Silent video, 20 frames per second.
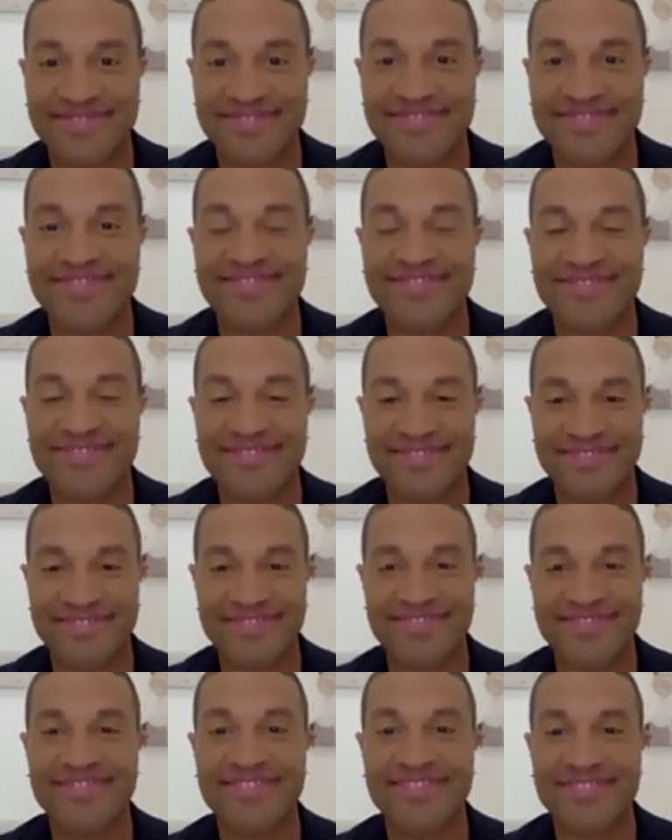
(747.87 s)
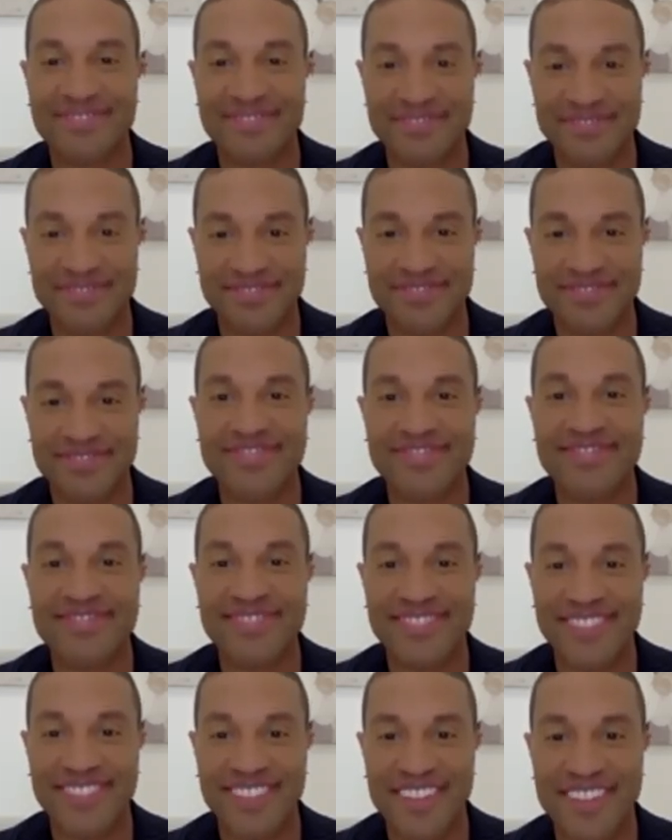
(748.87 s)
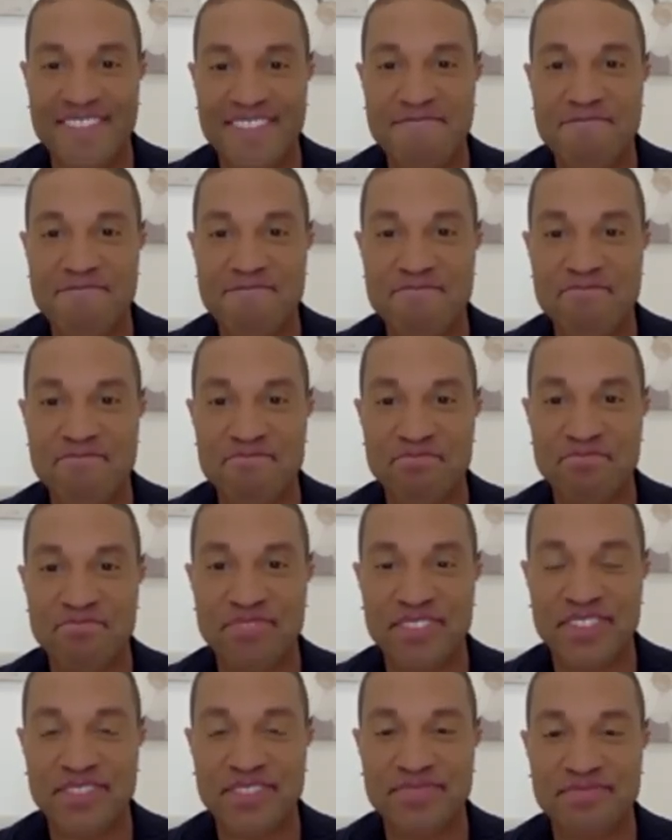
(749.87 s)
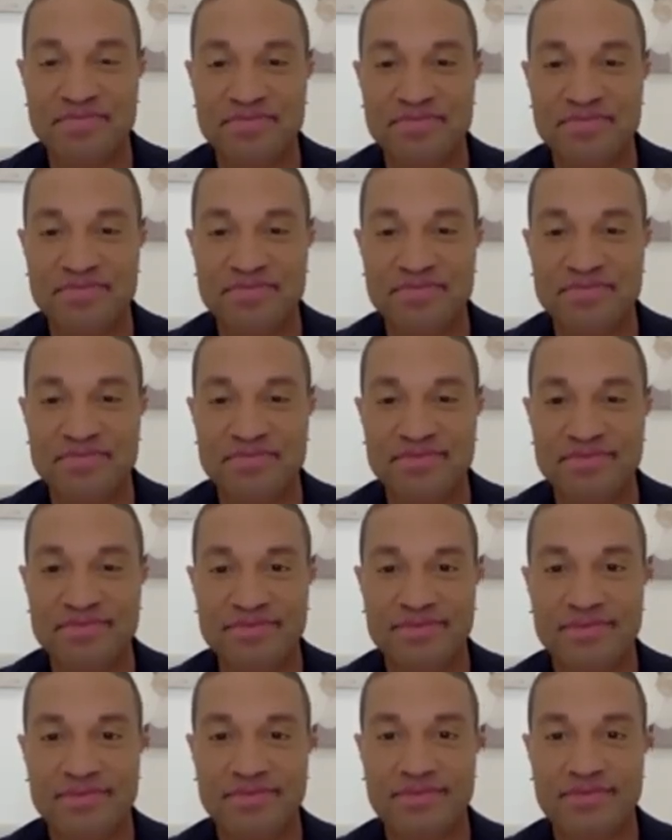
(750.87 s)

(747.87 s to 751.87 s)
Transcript: No words are spoken by the person on screen.